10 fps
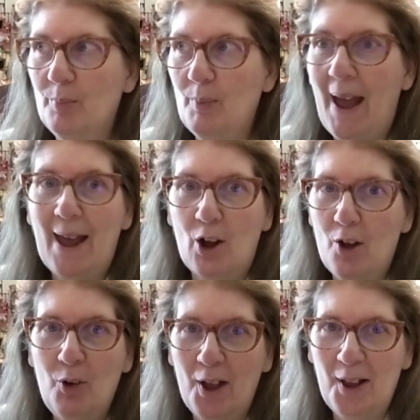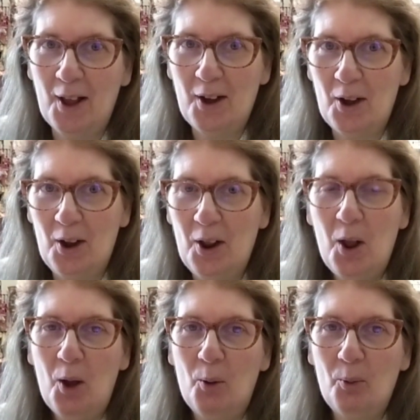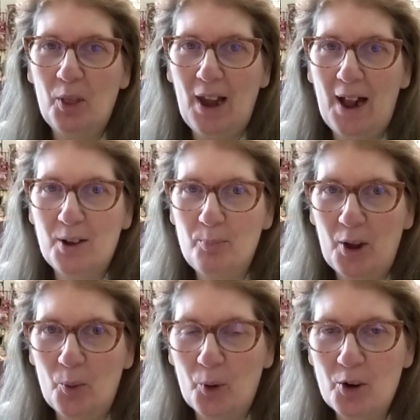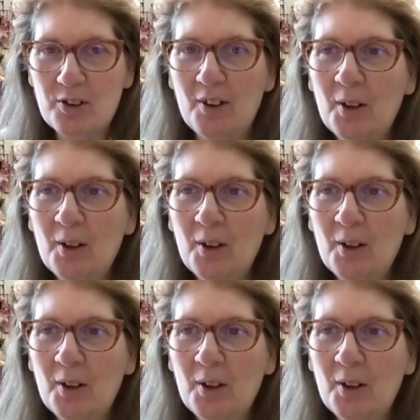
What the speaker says: hat off, with a lack of better words,